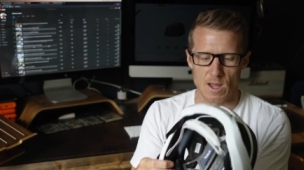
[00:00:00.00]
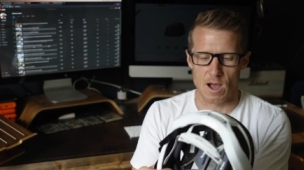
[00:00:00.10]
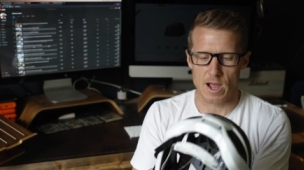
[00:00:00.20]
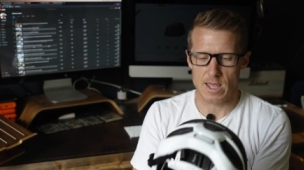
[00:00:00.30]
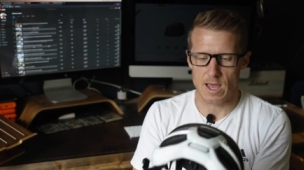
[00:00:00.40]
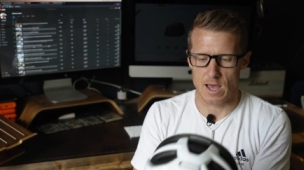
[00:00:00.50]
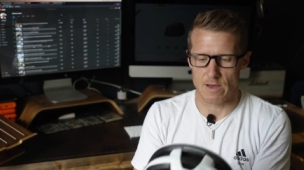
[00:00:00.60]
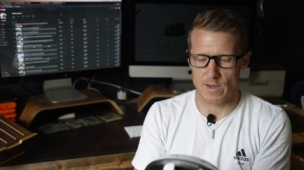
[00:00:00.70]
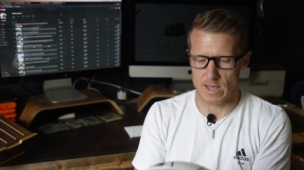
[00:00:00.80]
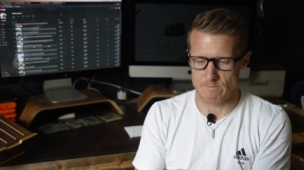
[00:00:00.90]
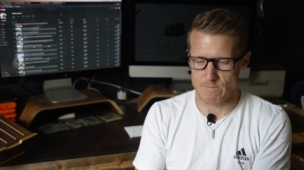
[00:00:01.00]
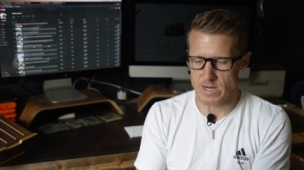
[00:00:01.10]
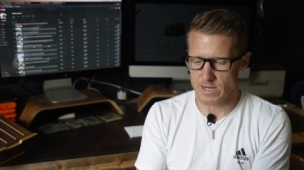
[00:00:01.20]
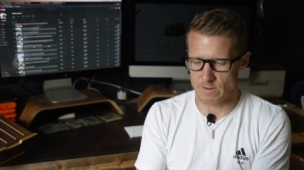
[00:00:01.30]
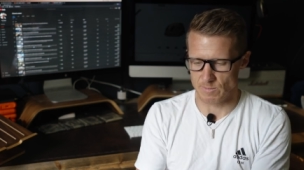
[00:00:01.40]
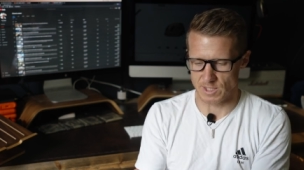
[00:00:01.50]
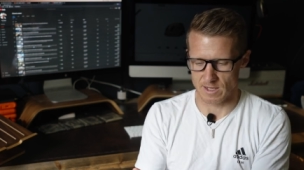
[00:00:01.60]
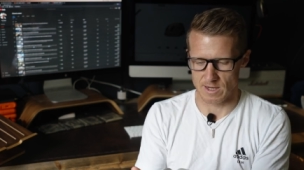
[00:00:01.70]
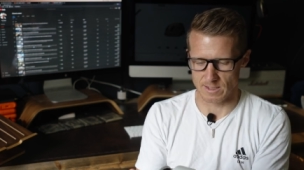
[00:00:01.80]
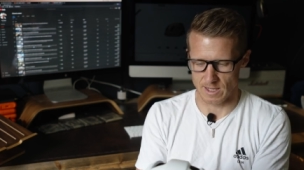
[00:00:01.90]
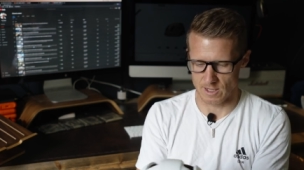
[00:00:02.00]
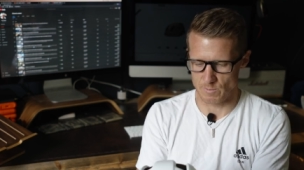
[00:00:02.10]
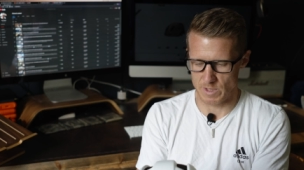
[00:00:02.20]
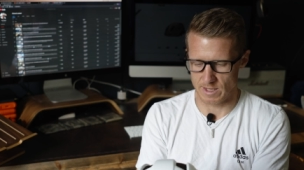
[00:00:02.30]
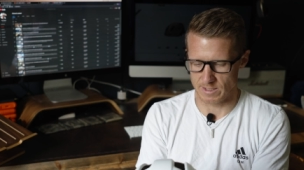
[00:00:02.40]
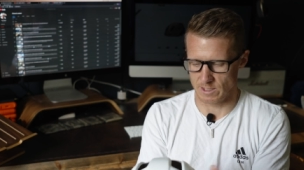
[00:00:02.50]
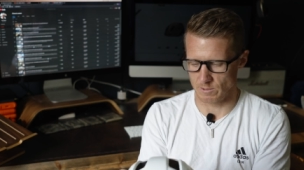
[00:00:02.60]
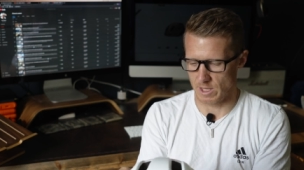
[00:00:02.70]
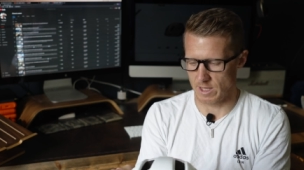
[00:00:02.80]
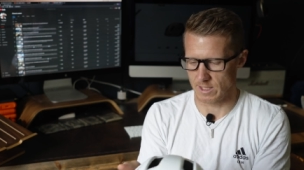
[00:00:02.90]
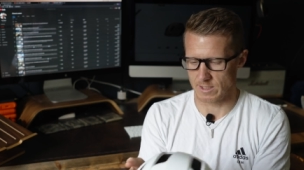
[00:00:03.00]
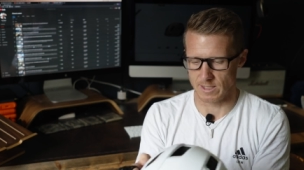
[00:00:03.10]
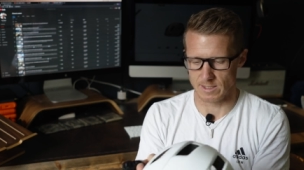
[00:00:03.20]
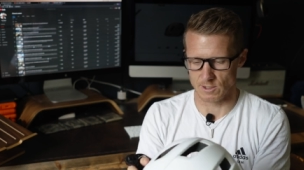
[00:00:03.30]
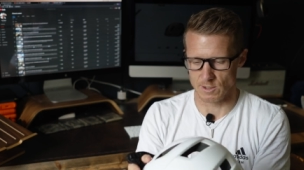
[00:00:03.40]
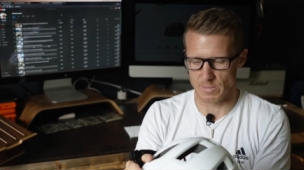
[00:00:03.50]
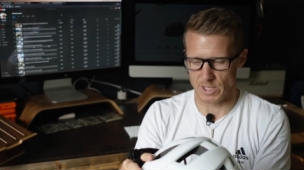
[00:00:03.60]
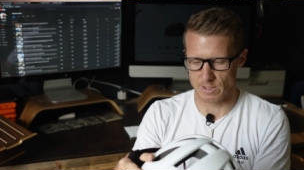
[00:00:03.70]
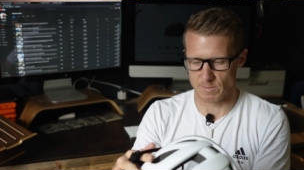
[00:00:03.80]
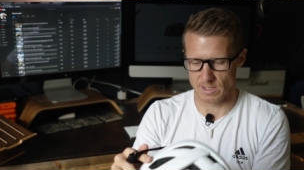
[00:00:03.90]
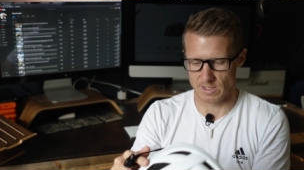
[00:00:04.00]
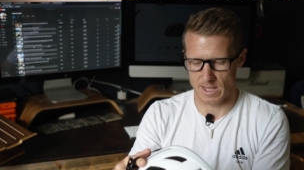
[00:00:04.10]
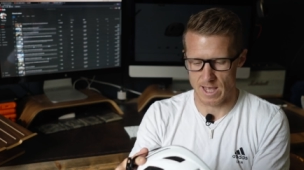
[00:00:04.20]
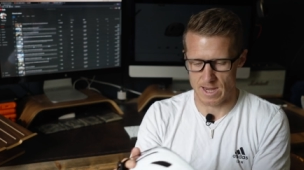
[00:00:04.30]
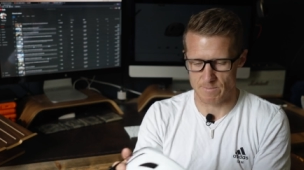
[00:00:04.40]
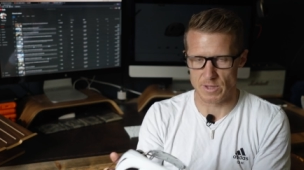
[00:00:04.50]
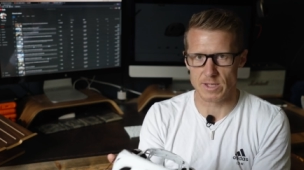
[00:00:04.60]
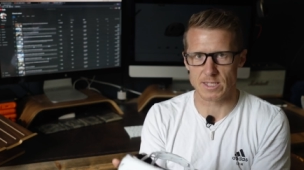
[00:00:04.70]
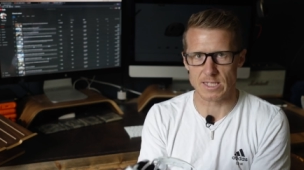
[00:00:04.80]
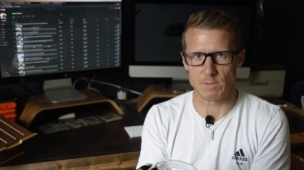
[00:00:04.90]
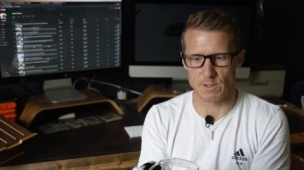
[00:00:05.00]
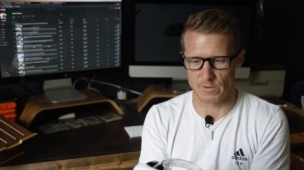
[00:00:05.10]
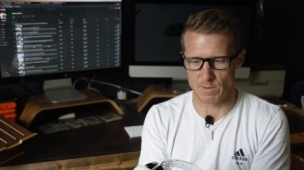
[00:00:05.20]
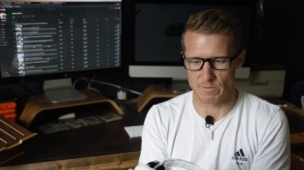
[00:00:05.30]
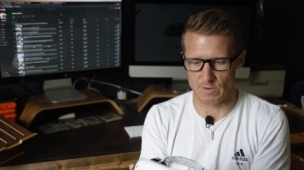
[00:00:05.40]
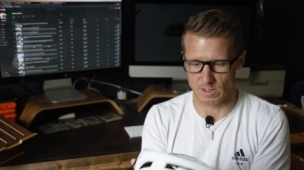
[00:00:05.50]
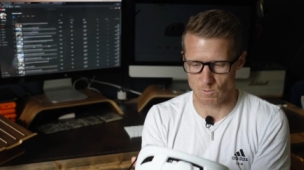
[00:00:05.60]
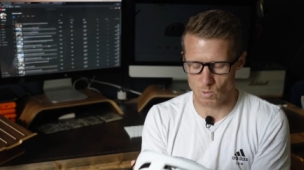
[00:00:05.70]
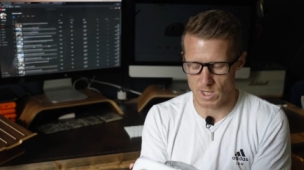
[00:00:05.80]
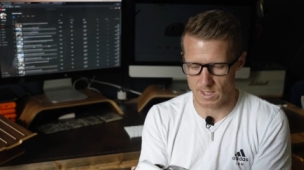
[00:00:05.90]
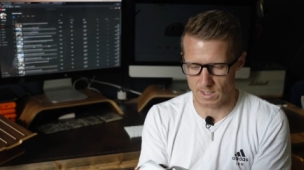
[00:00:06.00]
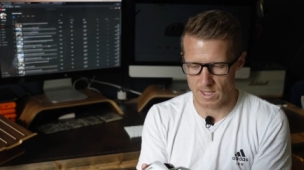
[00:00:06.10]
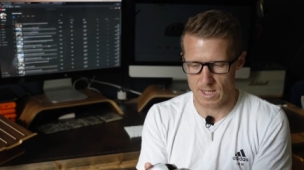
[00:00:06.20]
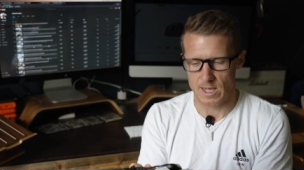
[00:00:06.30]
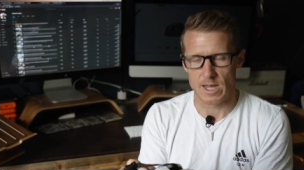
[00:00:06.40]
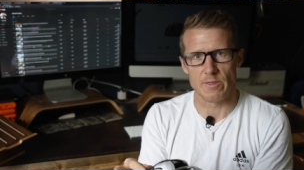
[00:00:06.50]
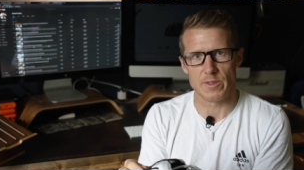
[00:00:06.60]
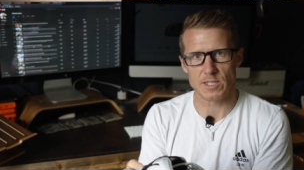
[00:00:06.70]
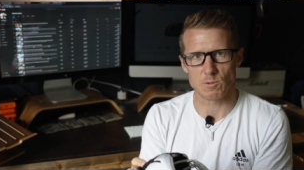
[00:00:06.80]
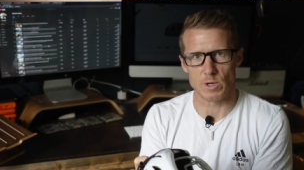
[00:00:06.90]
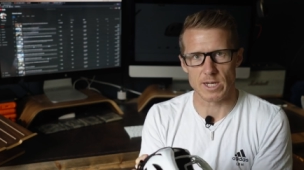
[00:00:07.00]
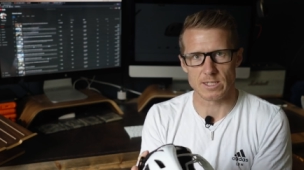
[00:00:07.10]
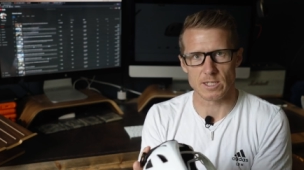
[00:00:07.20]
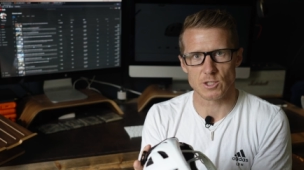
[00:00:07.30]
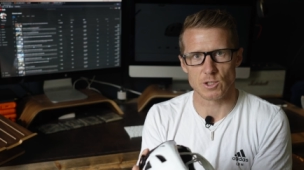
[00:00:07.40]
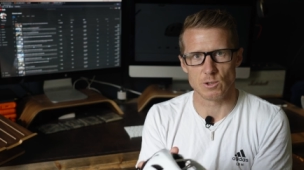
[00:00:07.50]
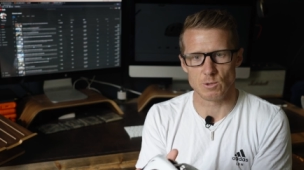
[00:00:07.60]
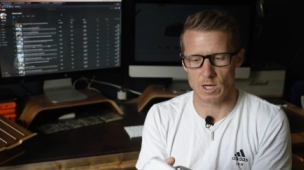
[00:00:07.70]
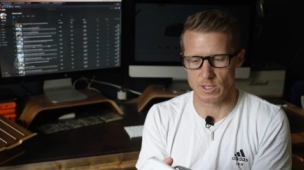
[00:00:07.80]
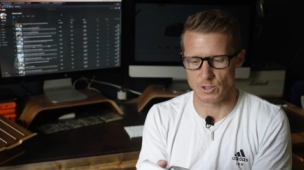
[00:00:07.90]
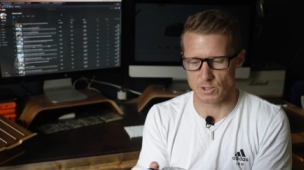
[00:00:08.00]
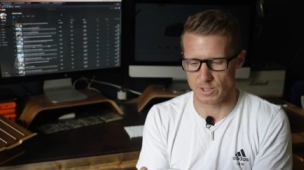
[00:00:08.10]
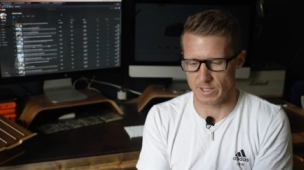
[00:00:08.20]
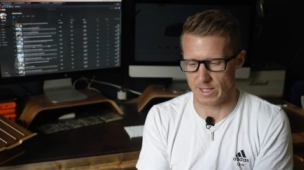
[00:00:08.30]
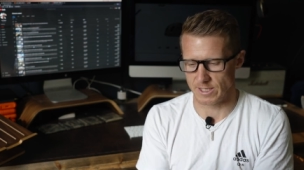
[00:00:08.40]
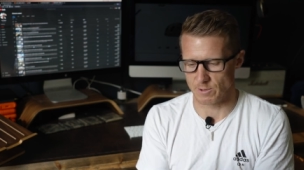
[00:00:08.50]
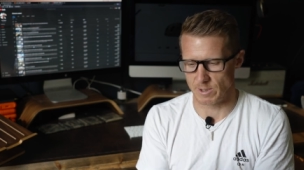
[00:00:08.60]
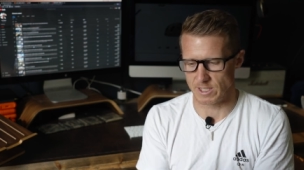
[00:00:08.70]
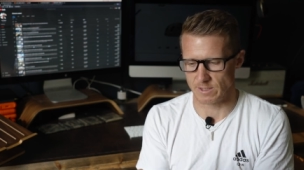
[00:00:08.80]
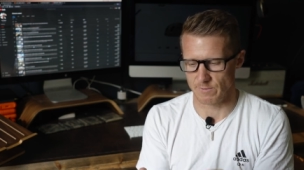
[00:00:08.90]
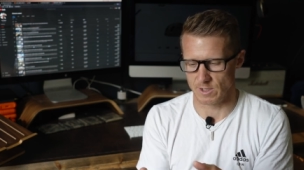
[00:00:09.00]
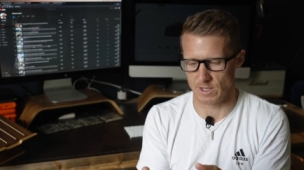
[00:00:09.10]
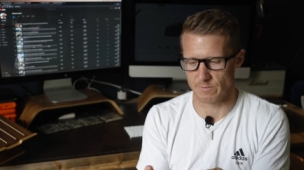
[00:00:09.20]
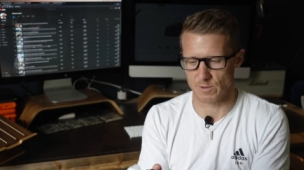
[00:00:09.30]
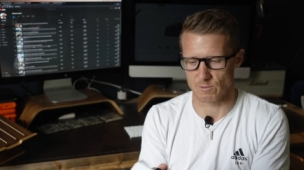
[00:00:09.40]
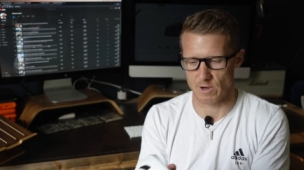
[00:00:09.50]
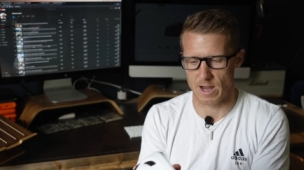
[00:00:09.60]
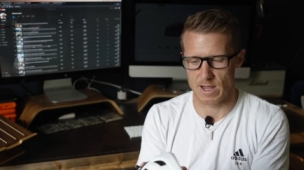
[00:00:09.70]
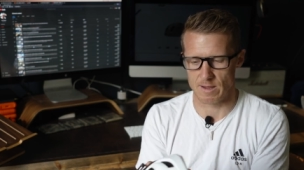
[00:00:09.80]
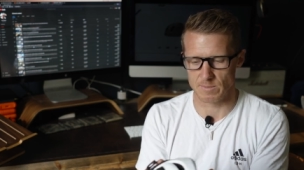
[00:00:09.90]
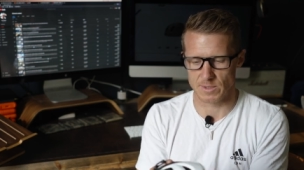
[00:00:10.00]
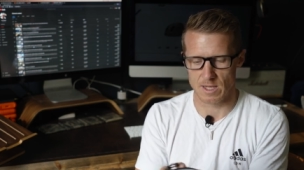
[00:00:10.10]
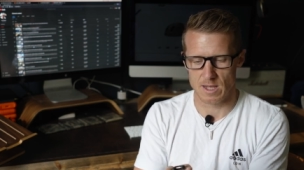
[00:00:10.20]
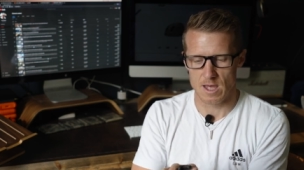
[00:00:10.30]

I have a medium size helmet. I don't know whether that says I got a medium size head, but this seems to fit me very well. And this weighs 225 grams.